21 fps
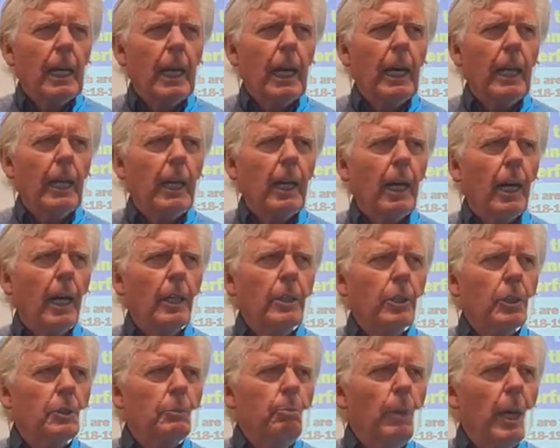And I
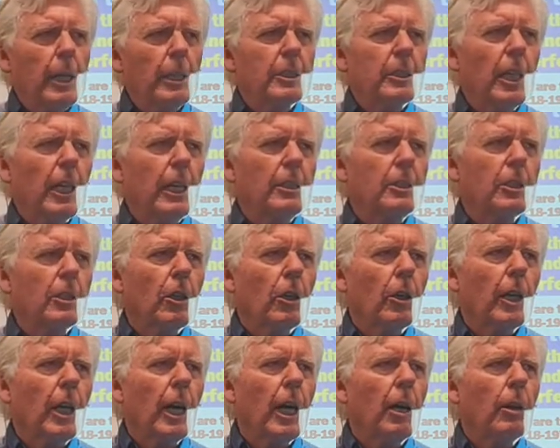just meditating
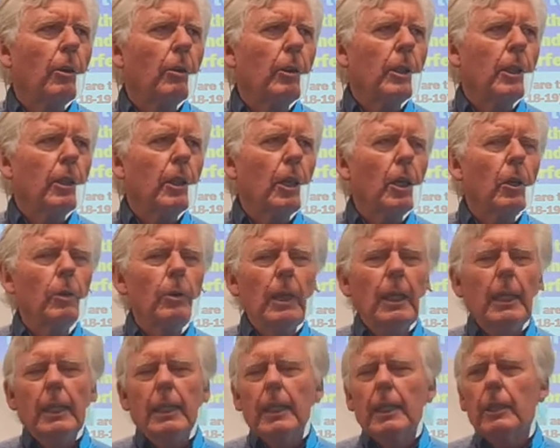on how, you know,
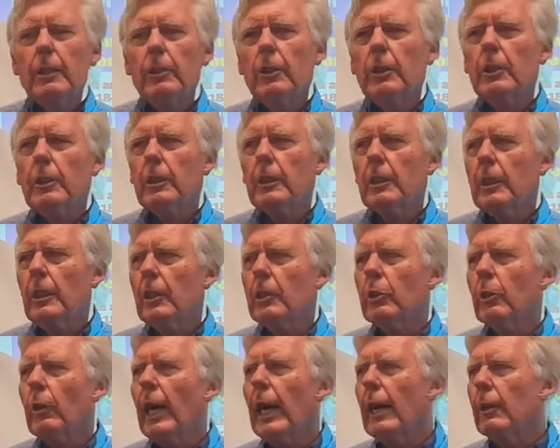you
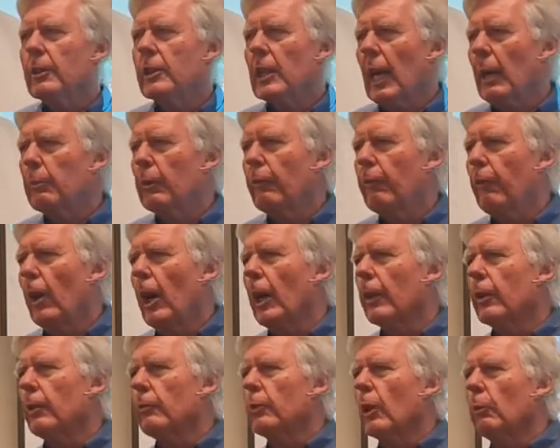cry out to Abba
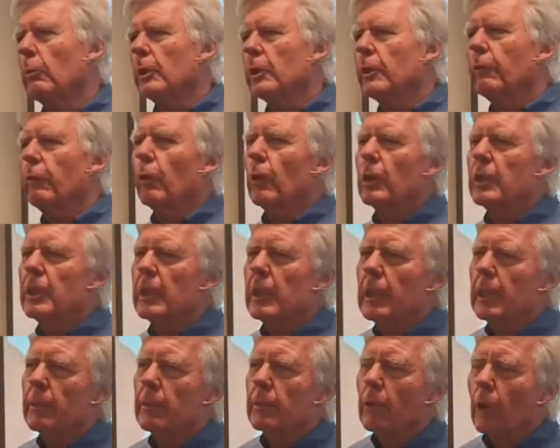Father in Romans
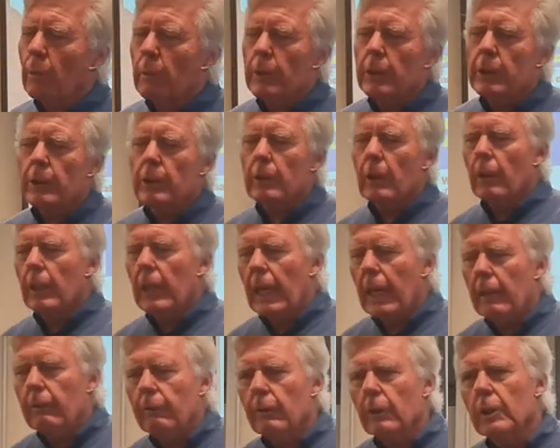8,
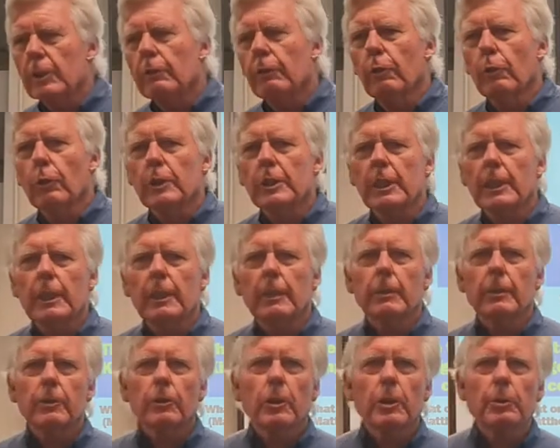verse
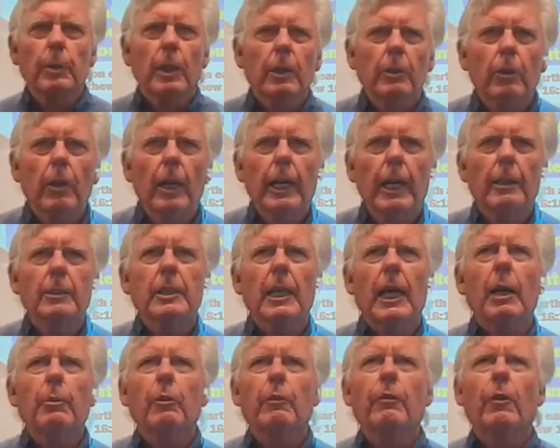14. It talks about crying out
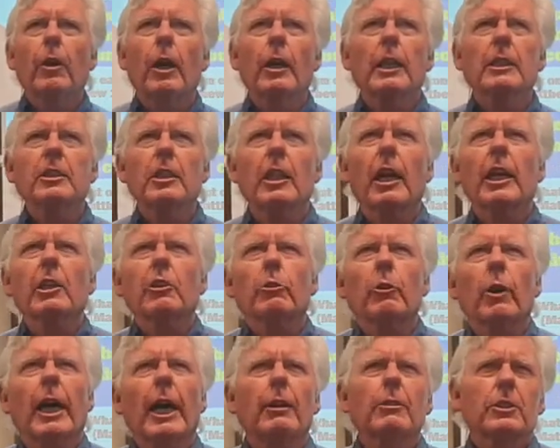to Abba Father. It said, I
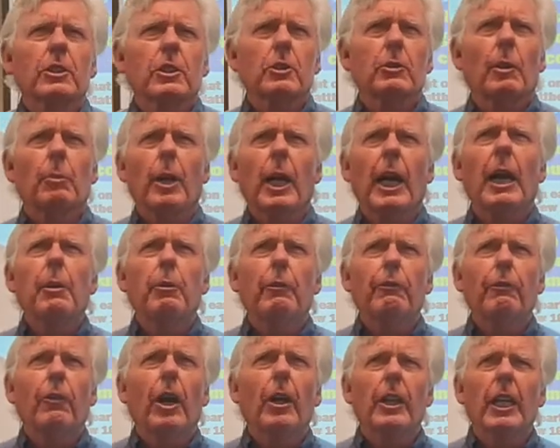cry out to you, my Abba
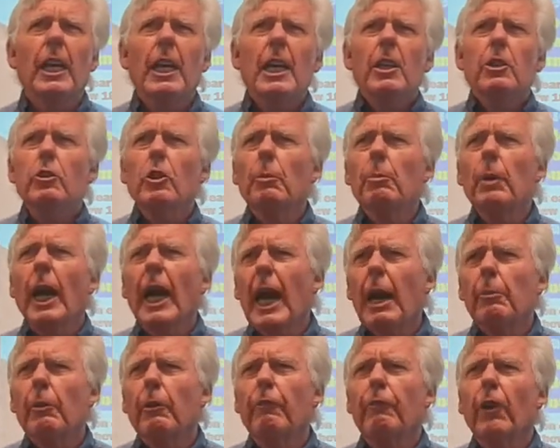Father. You're my
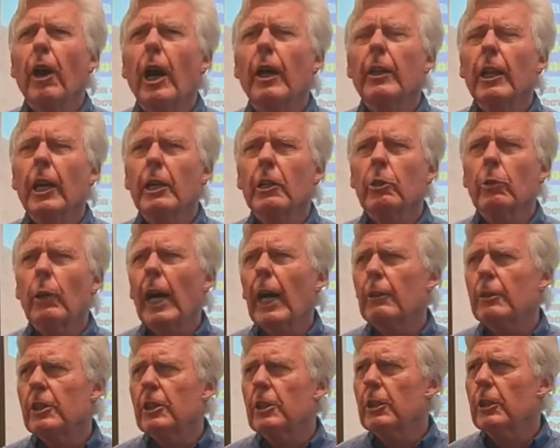Abba Father. I cry
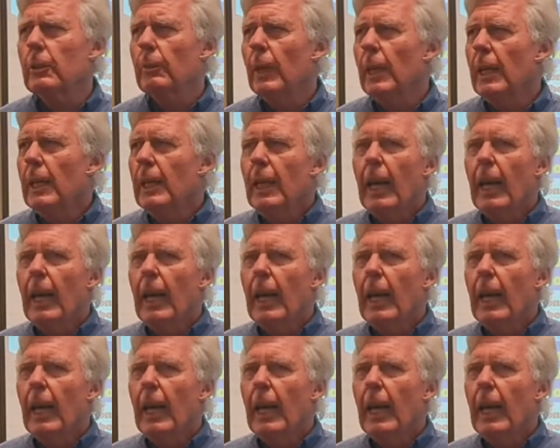out to you.